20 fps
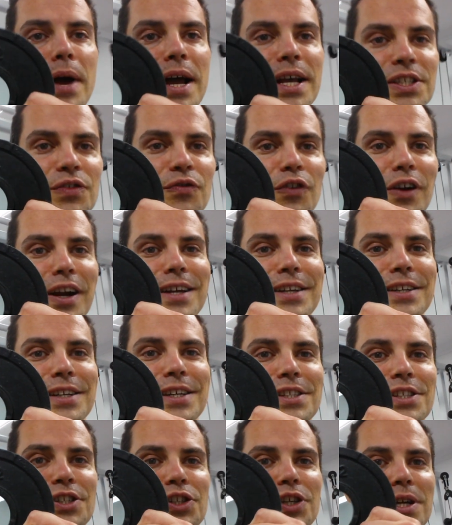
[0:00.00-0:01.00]
best friend
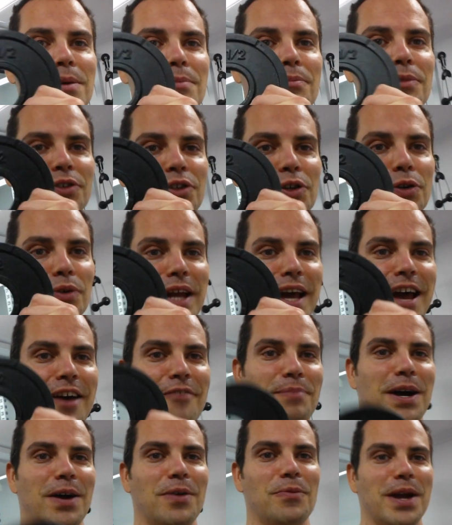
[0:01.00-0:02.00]
in the gym, the
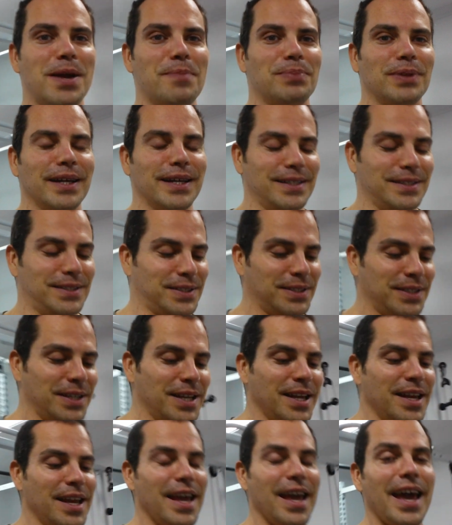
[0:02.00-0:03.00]
2.5-pound weight
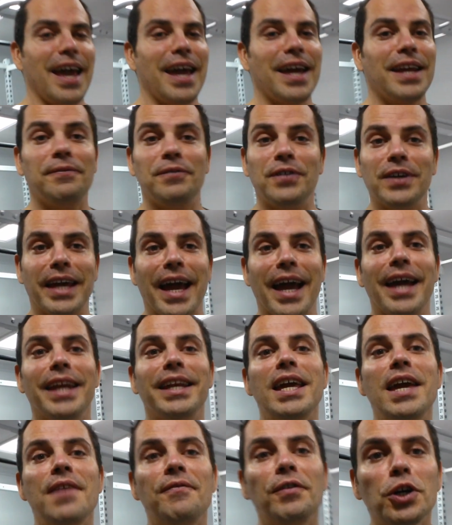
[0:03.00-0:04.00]
plates. And if you
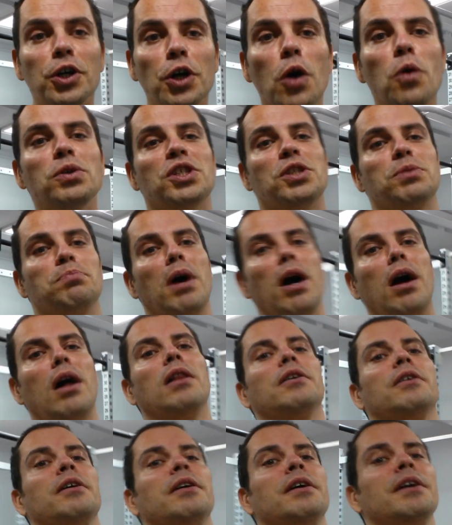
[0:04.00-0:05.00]
can, even go
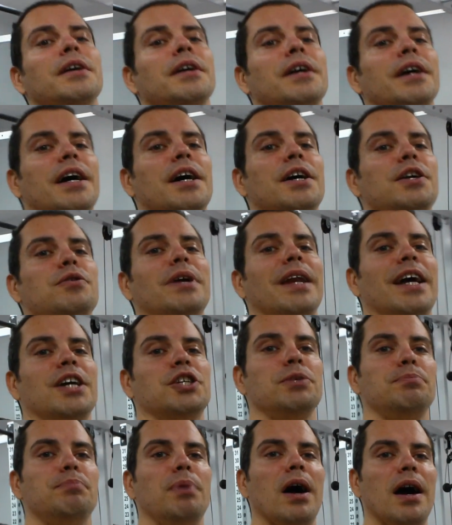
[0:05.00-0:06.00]
smaller. You can
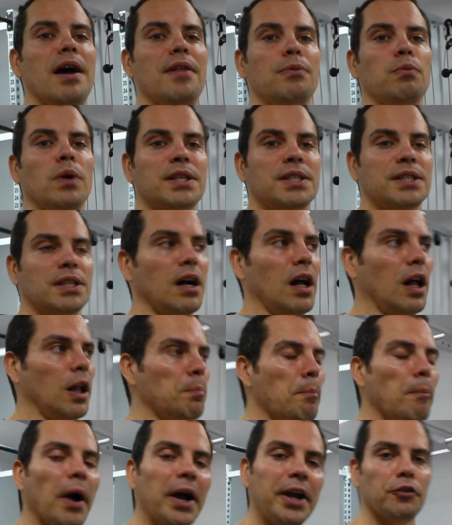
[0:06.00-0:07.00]
actually buy what's
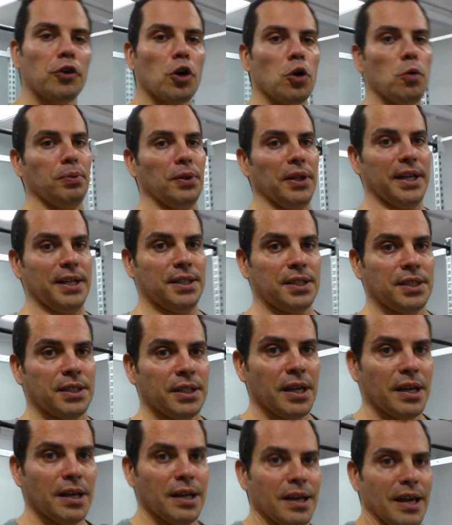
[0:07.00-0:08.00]
called micro
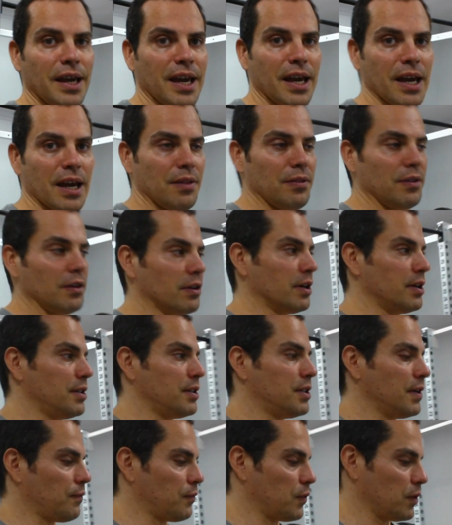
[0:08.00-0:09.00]
plates, and they're
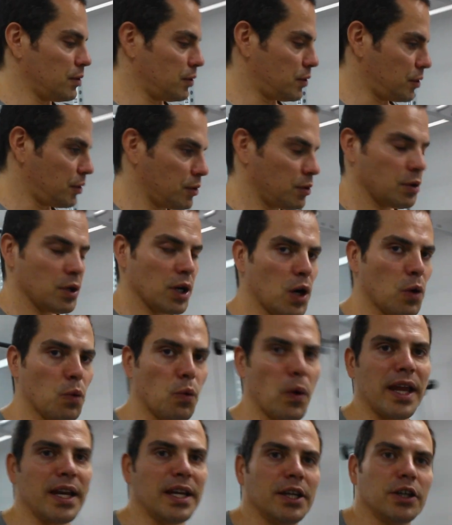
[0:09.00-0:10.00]
in different
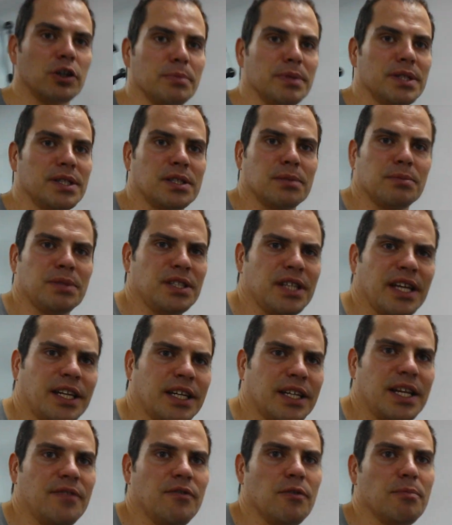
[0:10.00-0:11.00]
weight increments. I mean, they
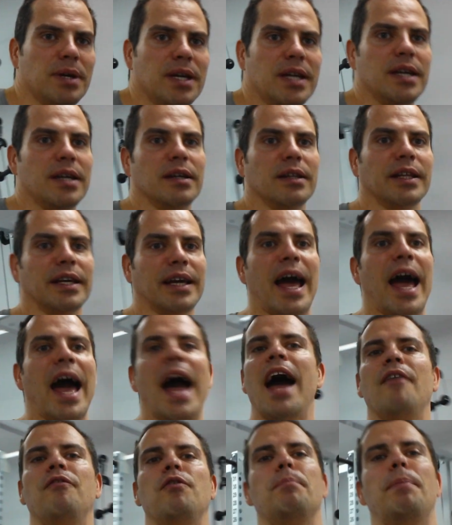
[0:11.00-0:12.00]
can even be like a
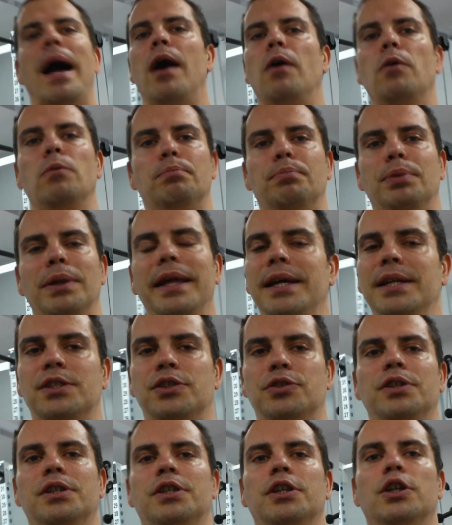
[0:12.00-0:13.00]
1/2 pound
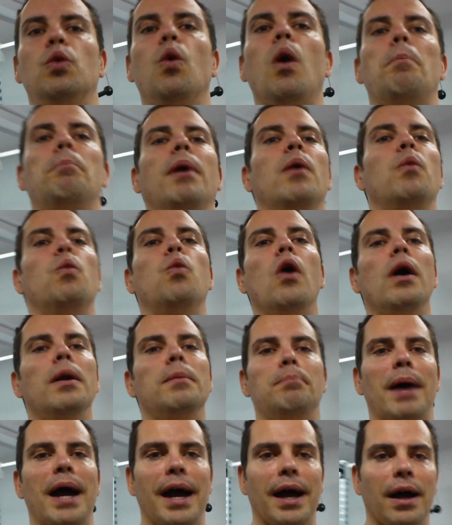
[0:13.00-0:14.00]
plate, so you can go up by
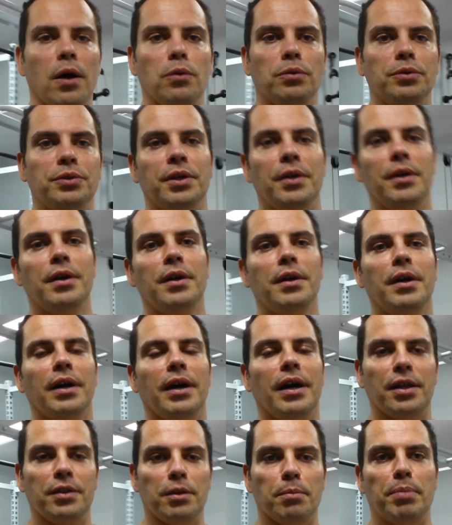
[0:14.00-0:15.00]
1 pound
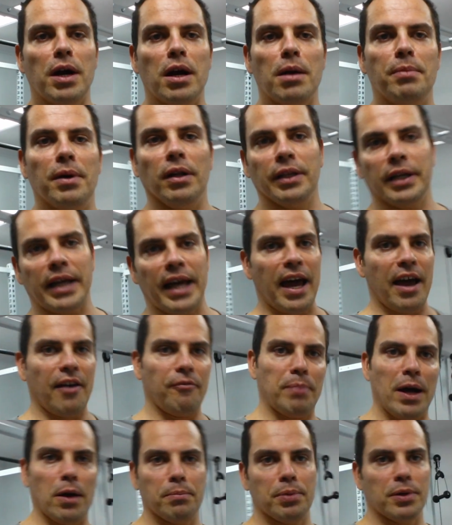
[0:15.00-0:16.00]
on the barbell, like a
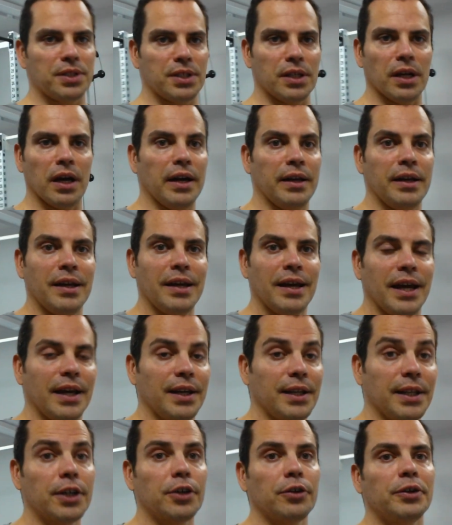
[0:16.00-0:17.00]
1/2 pound per side,
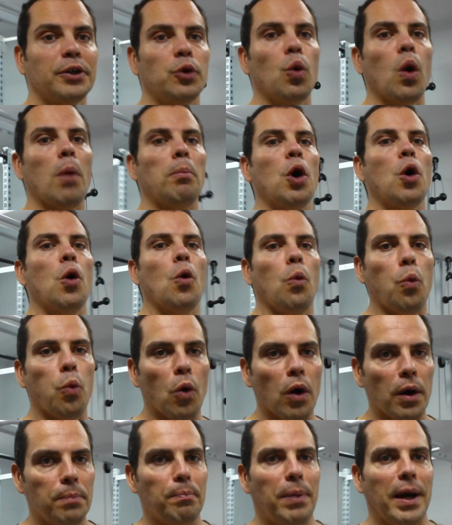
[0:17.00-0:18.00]
and literally go up
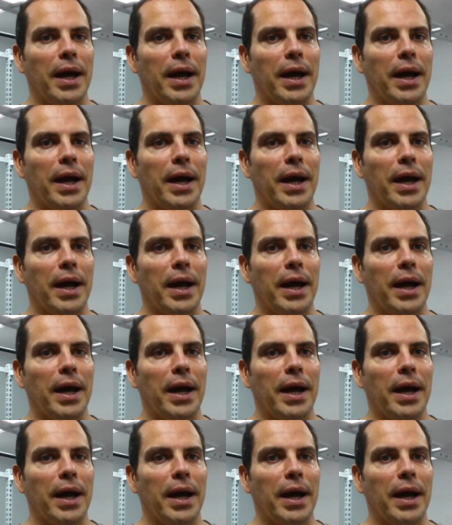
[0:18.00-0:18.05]
1